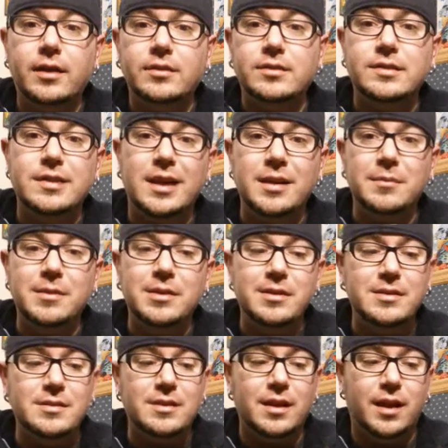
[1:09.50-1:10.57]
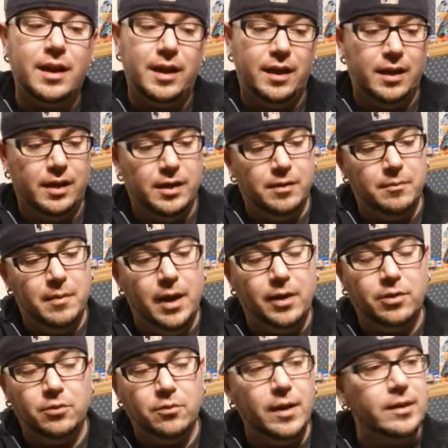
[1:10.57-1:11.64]
Kel Symons and
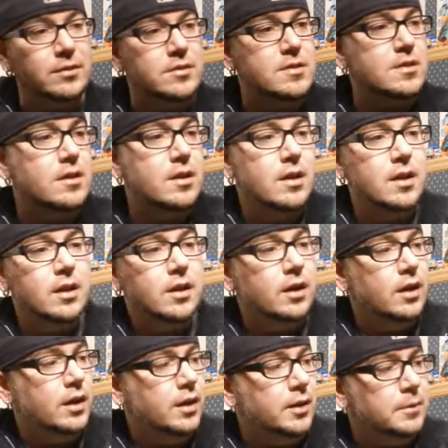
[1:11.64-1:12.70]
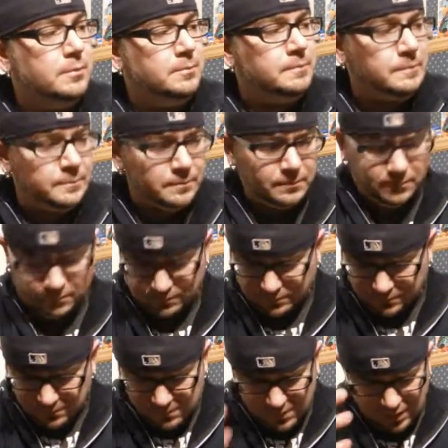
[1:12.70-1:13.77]
Mathew Reynolds. Um,
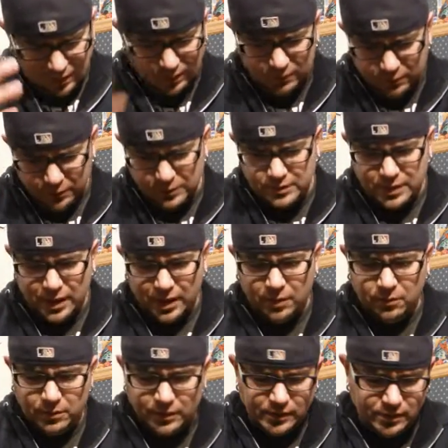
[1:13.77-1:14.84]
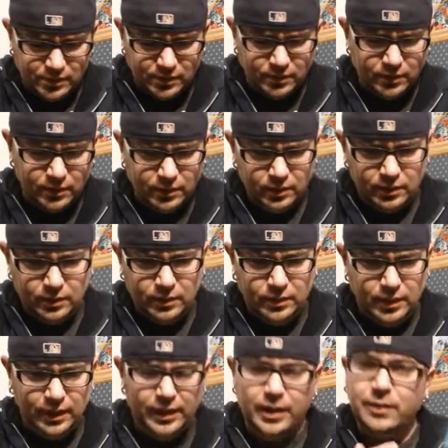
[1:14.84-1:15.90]
at first, I was
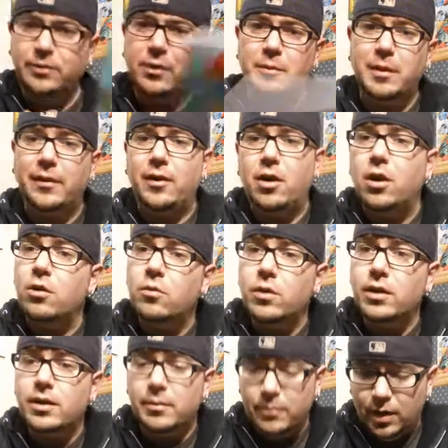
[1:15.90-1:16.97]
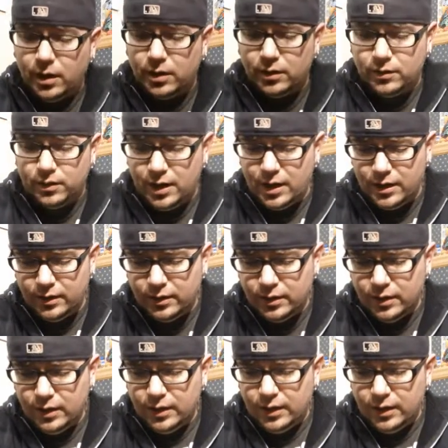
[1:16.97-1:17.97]
kind of iffy about the artwork, I'm not going to lie.